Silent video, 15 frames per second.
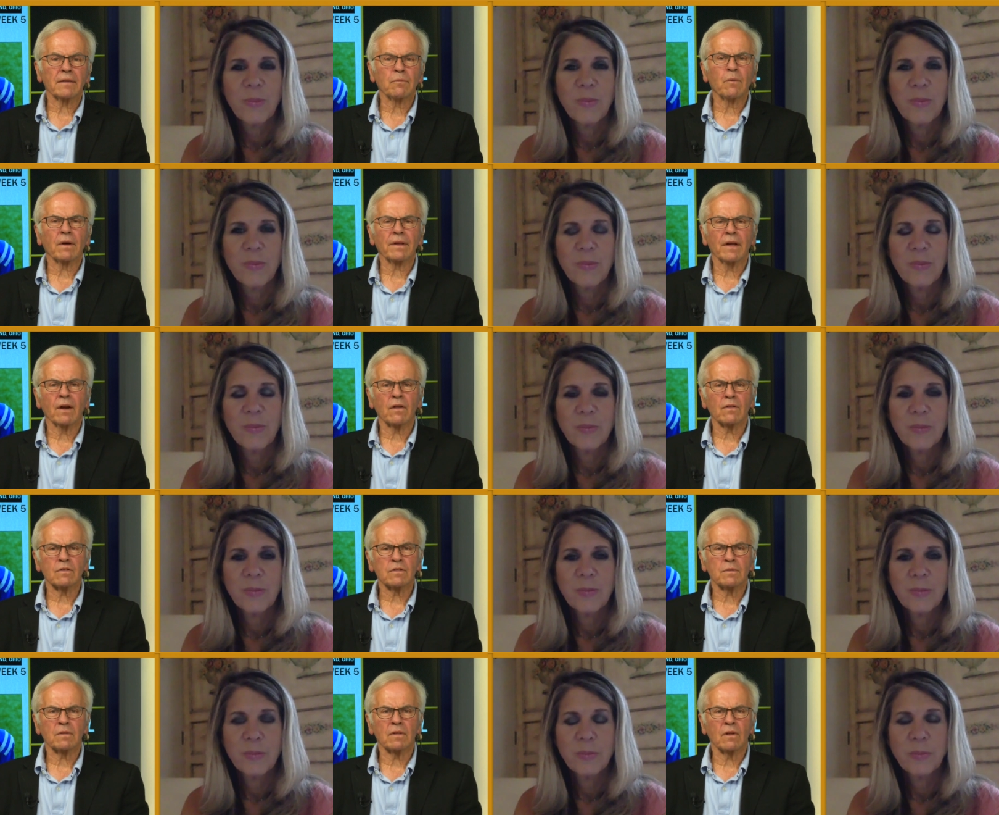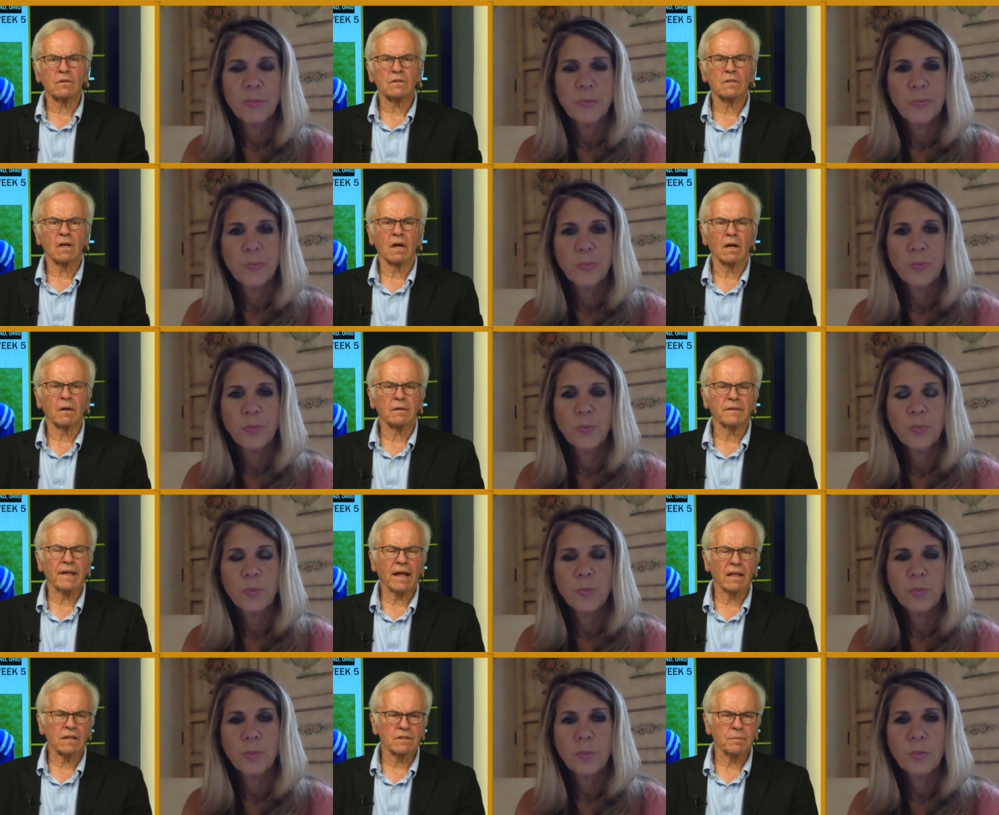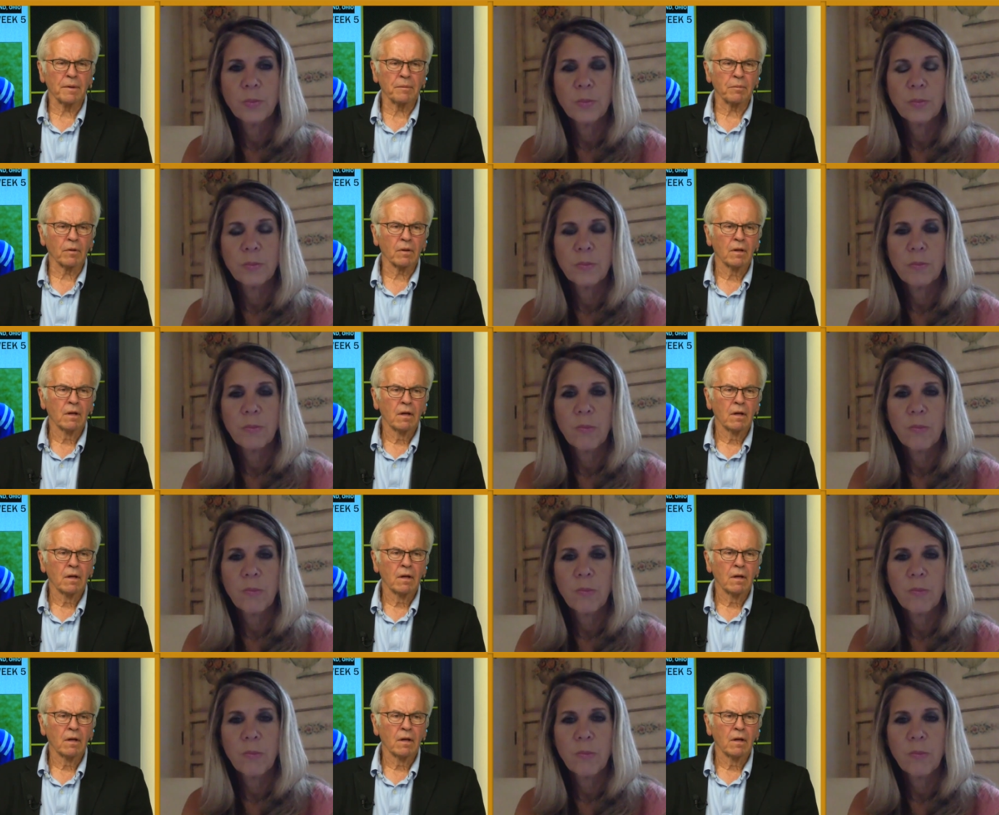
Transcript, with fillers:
Speaker 1: well, you know those those uh, Dallas people.